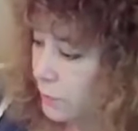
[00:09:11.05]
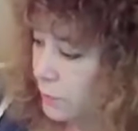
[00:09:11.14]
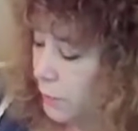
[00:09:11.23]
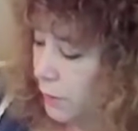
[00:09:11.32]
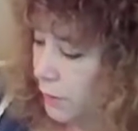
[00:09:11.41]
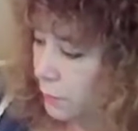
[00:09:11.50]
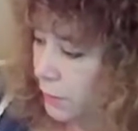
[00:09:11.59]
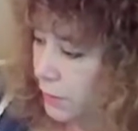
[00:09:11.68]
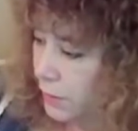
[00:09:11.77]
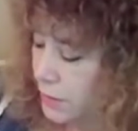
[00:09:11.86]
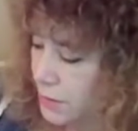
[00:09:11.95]
when the
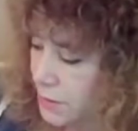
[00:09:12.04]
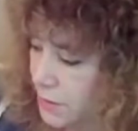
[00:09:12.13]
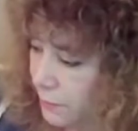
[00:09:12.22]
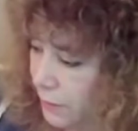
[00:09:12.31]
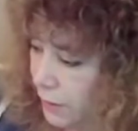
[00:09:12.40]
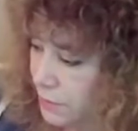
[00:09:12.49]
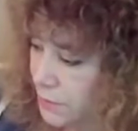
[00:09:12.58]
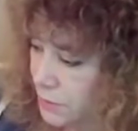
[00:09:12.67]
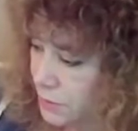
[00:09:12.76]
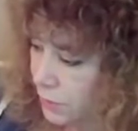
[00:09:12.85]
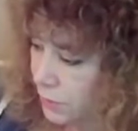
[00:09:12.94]
digestive fire is
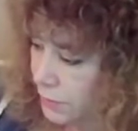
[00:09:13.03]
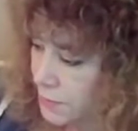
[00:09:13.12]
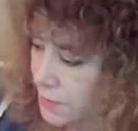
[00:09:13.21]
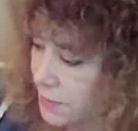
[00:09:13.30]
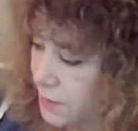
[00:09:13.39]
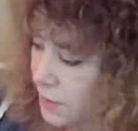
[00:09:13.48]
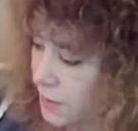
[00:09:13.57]
the strongest.